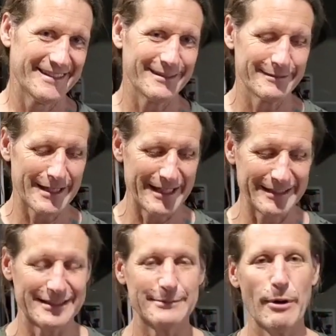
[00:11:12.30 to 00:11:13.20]
All
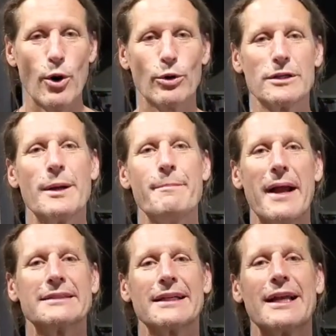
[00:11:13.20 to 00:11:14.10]
right, smoked
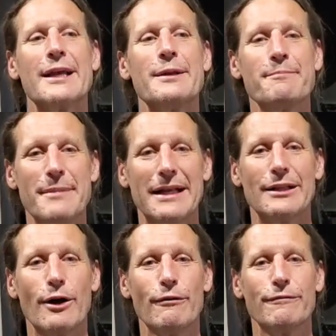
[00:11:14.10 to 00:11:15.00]
Mexican
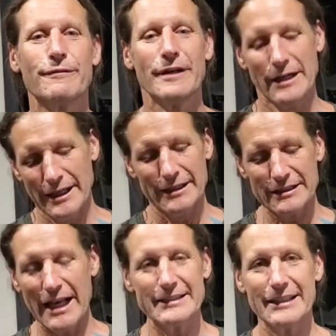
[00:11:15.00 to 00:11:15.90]
meatloaf.
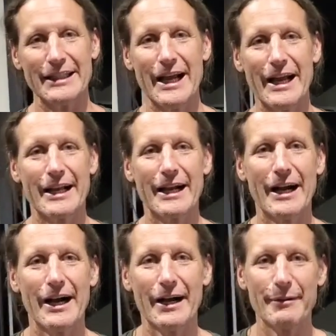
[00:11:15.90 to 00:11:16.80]
Slice it like
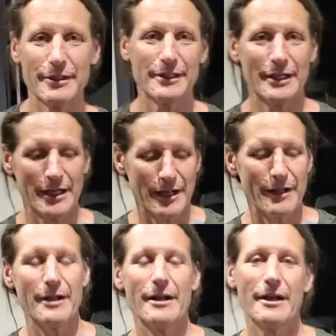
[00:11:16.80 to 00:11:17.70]
a
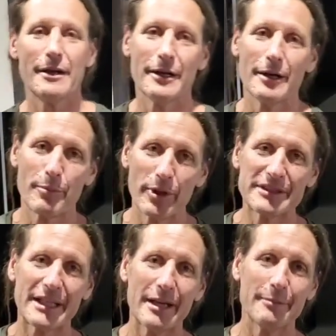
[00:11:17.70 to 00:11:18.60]

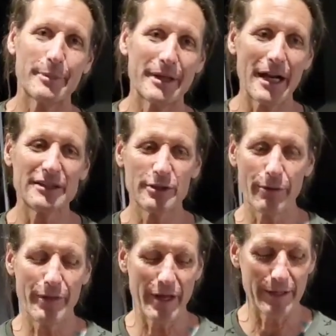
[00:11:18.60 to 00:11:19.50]
brisket, but not
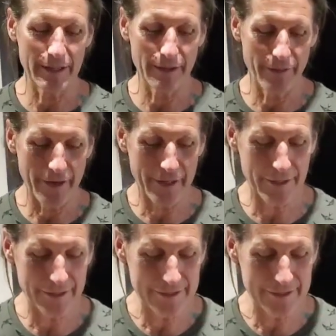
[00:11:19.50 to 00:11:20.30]
so thin, a little thicker,